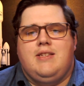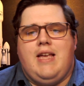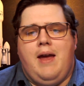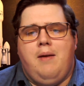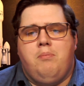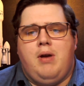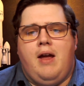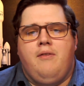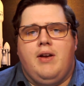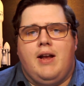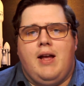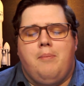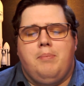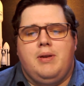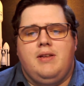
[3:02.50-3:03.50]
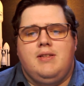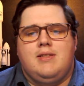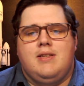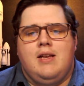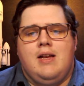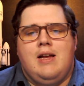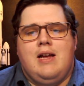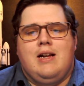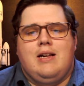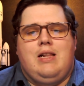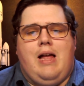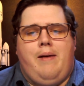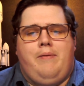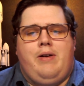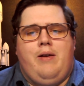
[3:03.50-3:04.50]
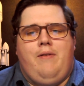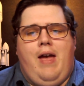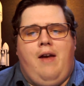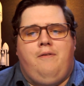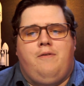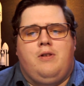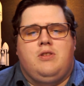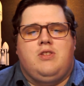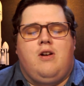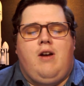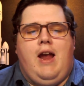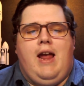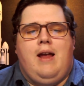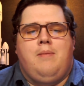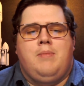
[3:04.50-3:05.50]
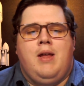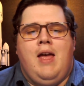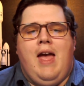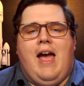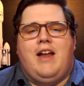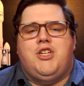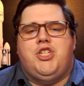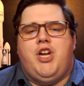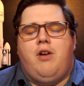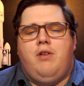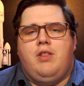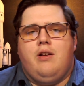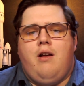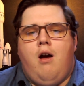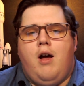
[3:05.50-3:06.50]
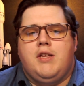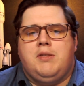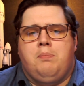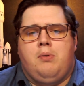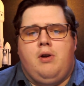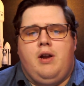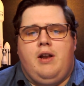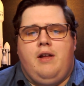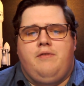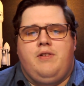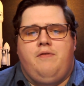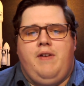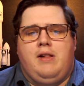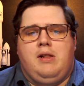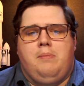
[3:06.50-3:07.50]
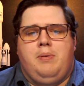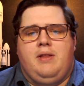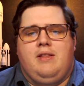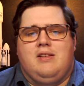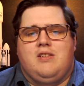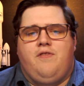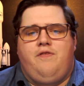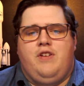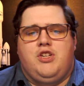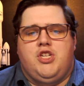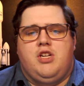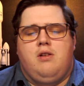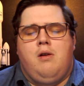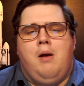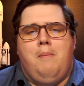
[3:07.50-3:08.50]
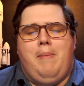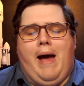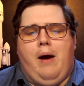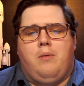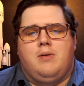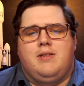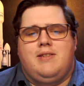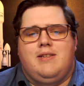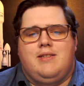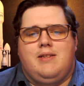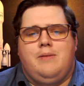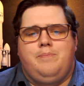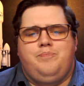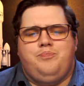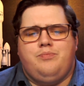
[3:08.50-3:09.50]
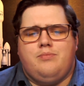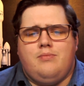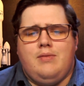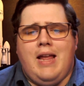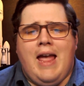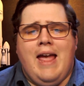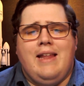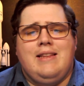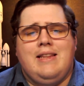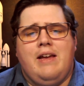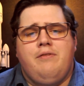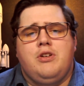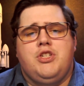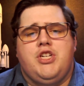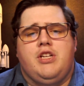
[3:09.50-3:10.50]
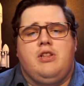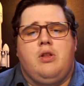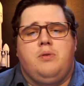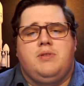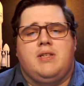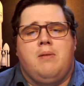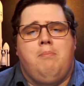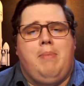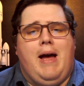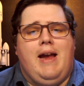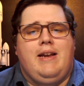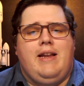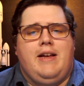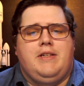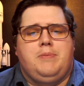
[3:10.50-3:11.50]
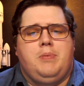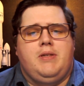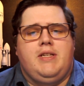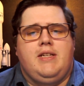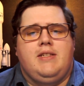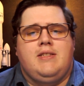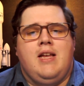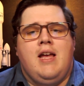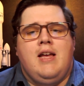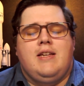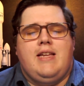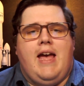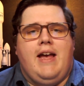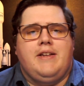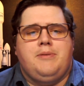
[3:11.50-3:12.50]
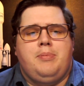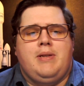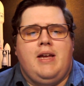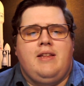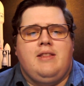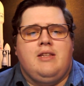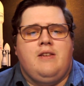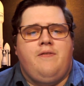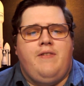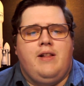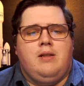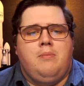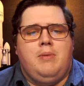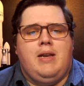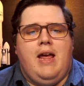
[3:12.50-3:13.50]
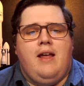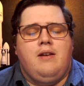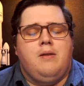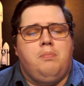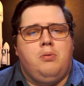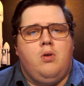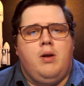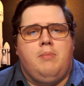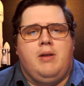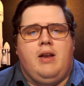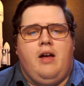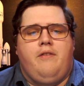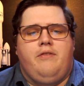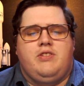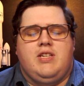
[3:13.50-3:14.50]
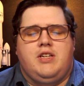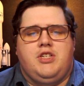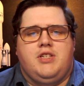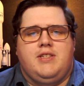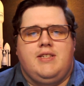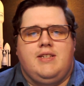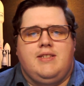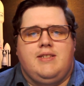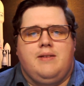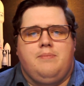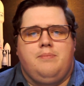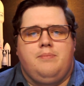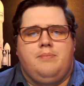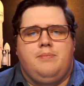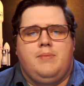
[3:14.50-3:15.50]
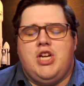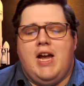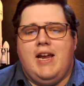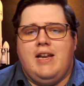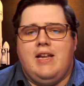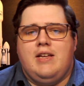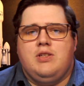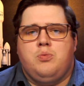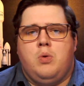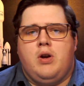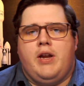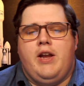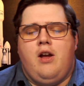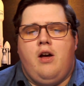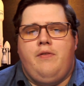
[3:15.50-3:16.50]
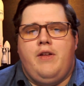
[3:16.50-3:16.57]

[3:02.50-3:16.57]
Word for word: and private companies. Collaborative efforts are aimed at sharing the cost burden of developing this fission power system and leveraging those combined expertise to expedite the development and deployment of such a system. China is working on